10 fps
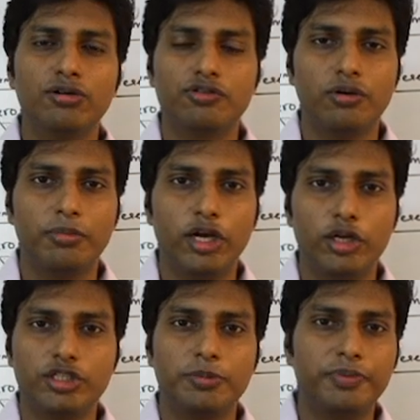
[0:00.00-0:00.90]
from
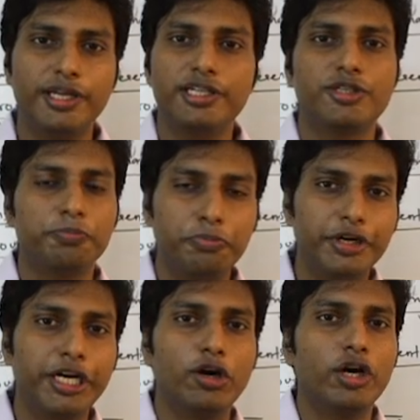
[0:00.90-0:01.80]
biology, please put
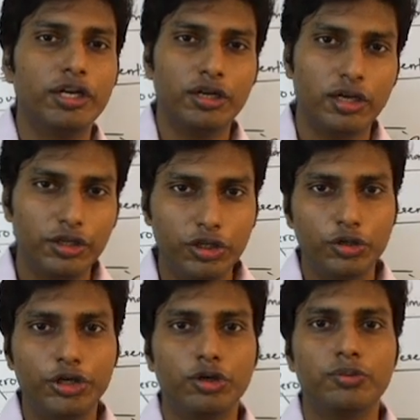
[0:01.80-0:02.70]
it on
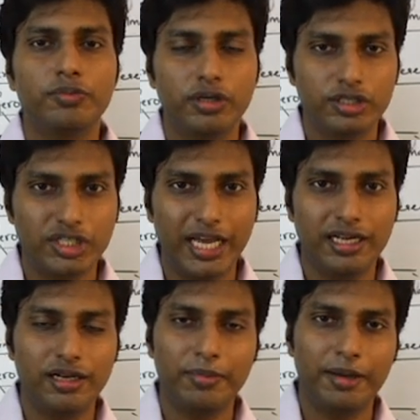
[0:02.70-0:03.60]
YouTube
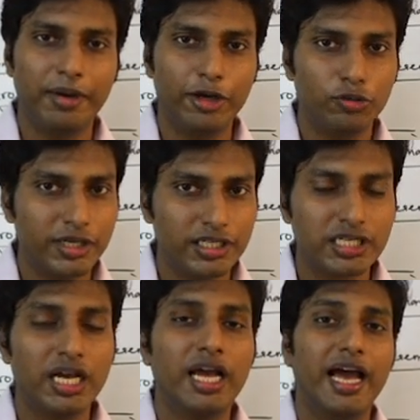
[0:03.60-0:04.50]
channel, my BioBuzz,
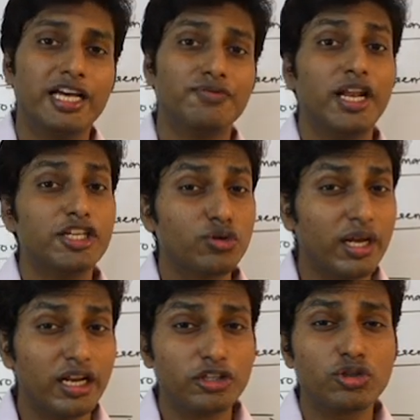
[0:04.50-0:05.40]
as well as you
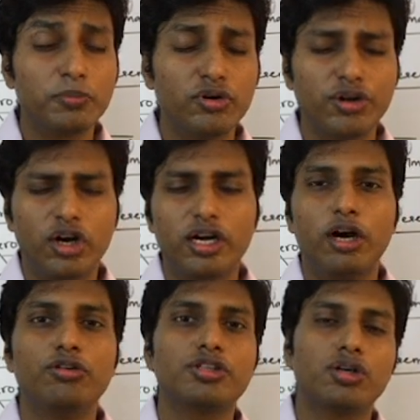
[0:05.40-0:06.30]
can also put your
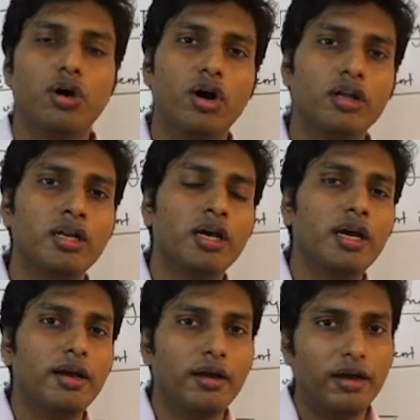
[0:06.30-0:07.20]
doubts on
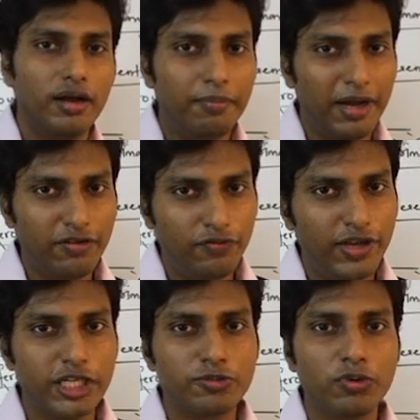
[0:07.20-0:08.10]
my
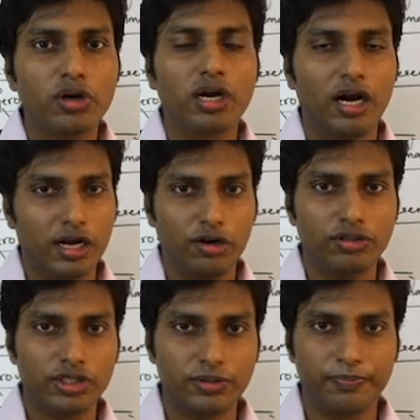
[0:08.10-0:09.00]
Facebook
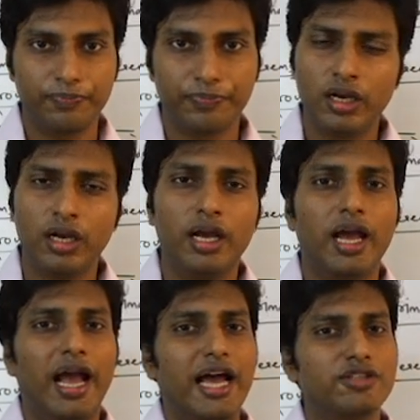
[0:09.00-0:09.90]
account
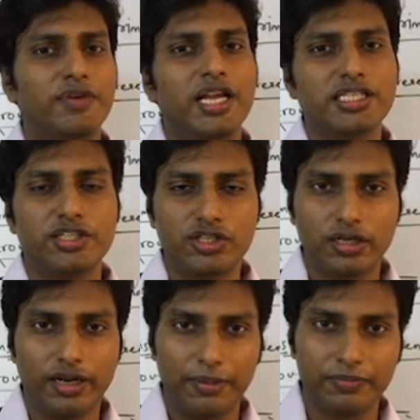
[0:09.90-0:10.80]
as well as
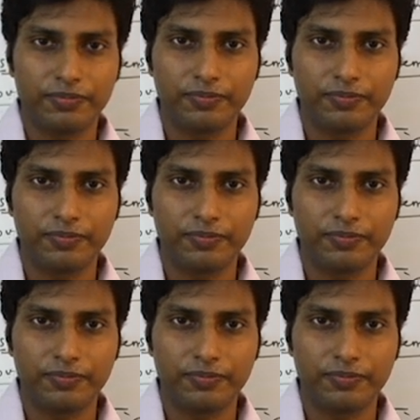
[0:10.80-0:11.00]
Instagram.